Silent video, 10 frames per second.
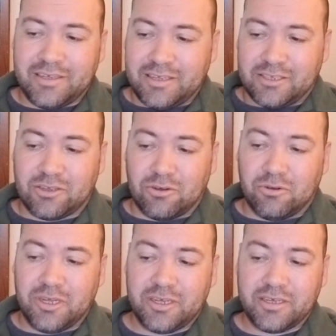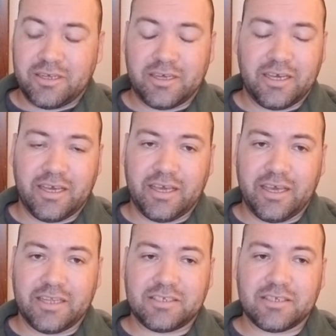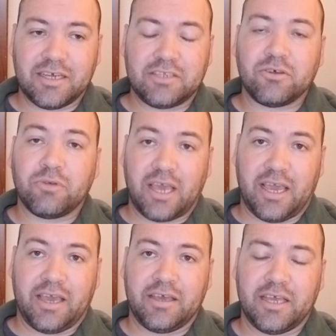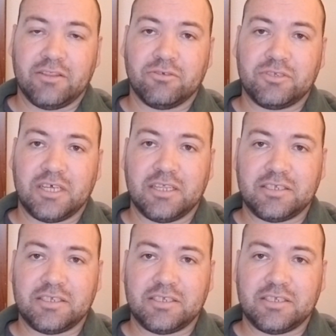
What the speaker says: So it's okay in this